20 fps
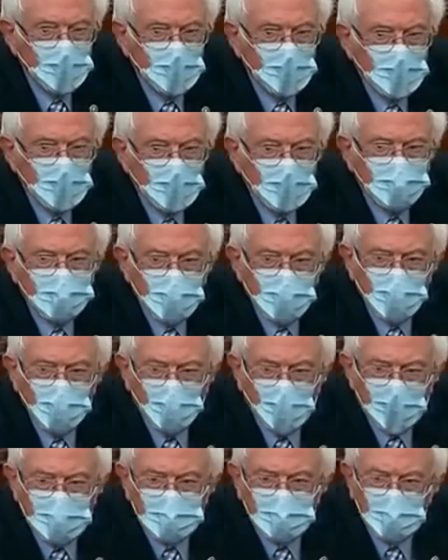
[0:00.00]
if the
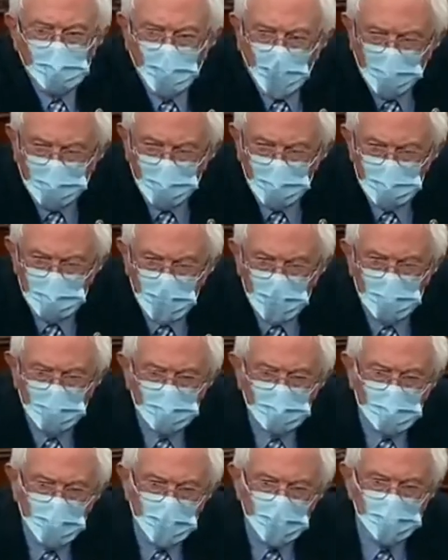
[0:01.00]
U.S.
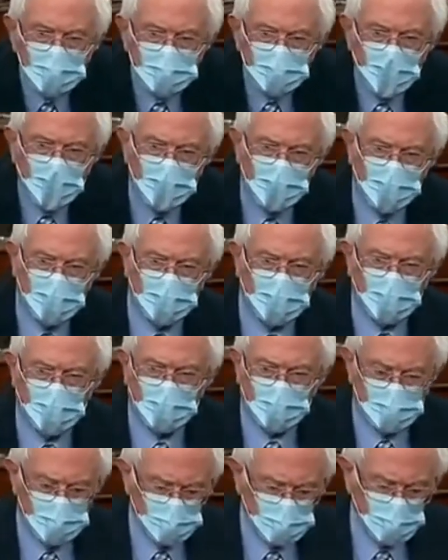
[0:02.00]
government means
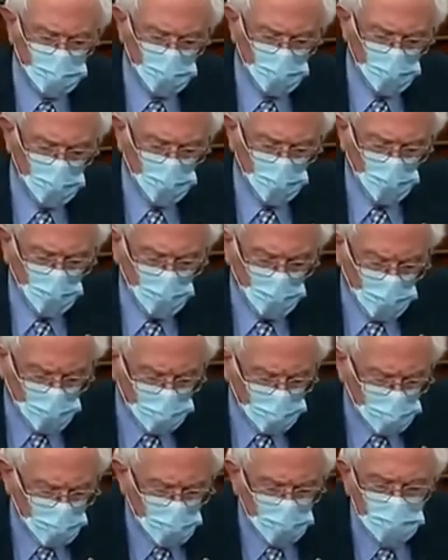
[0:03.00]
anything,
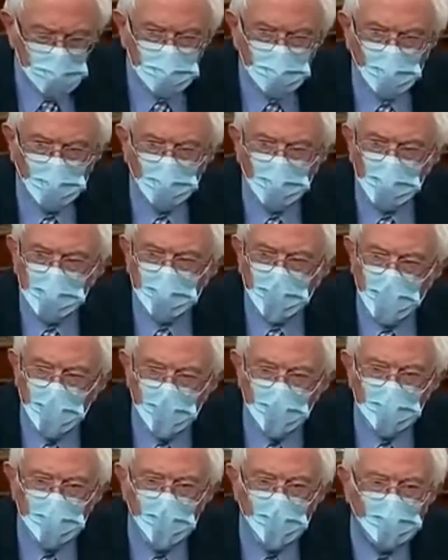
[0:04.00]
it means that we
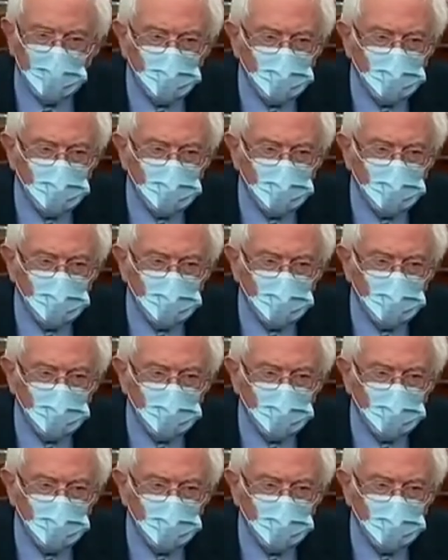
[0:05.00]
cannot